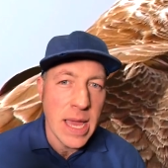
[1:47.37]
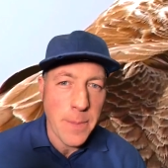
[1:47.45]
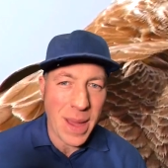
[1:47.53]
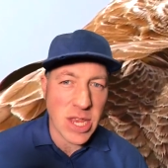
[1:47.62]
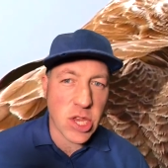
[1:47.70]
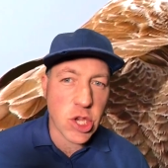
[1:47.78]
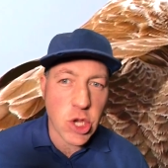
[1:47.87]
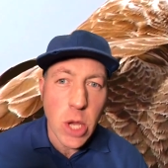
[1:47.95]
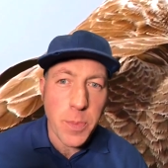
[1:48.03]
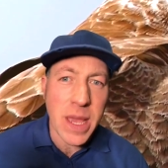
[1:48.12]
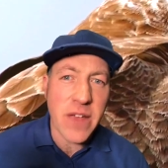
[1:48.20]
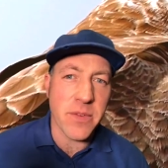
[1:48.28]
by
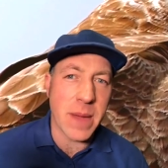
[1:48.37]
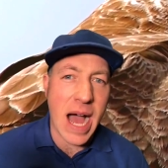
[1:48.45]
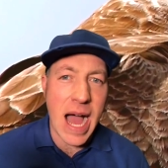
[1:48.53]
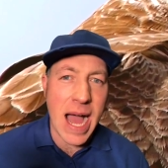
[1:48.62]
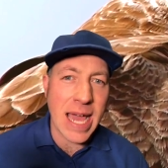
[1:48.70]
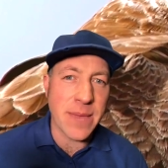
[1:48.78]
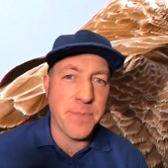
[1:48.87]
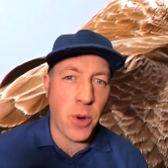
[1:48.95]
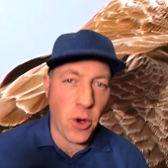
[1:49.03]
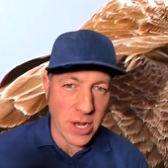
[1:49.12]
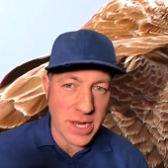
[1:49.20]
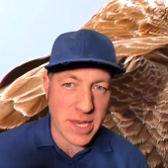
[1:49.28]
stooping from a high
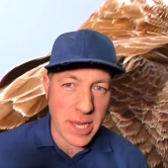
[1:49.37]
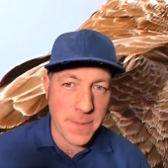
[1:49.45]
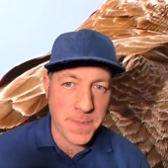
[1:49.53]
point.